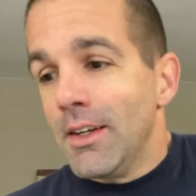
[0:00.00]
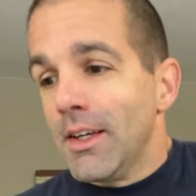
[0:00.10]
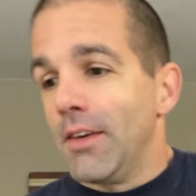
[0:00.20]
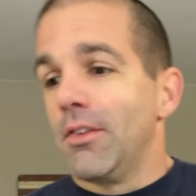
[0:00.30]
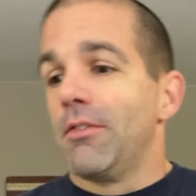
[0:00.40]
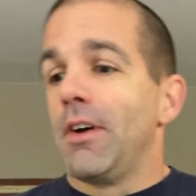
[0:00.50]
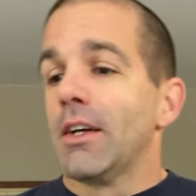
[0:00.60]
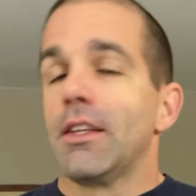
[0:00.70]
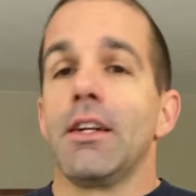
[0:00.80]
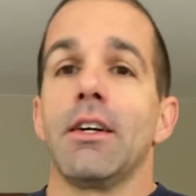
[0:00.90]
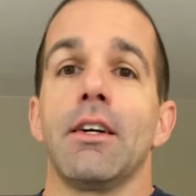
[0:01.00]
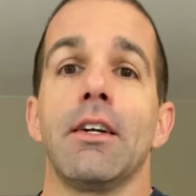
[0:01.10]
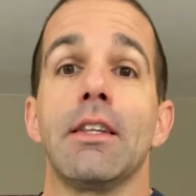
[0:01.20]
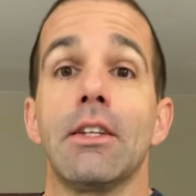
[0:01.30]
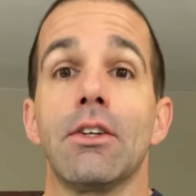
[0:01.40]
given the fact that our
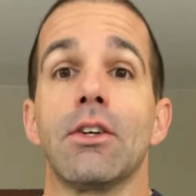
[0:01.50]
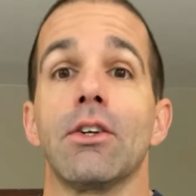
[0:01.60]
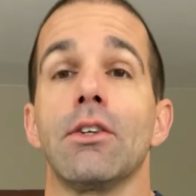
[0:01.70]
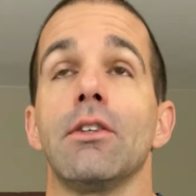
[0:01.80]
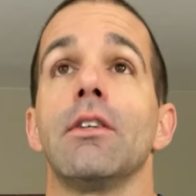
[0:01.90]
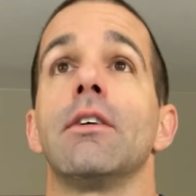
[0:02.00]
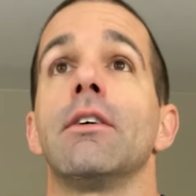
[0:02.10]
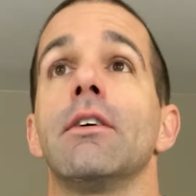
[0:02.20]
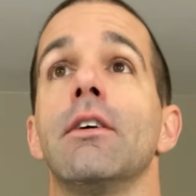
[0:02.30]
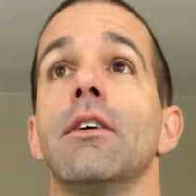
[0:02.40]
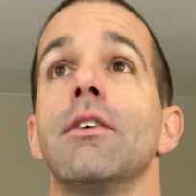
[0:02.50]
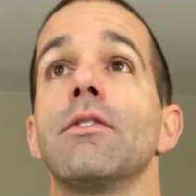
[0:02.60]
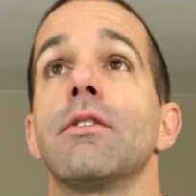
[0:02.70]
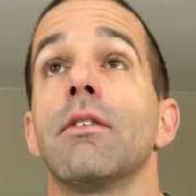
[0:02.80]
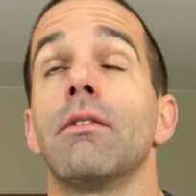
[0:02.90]
little girl is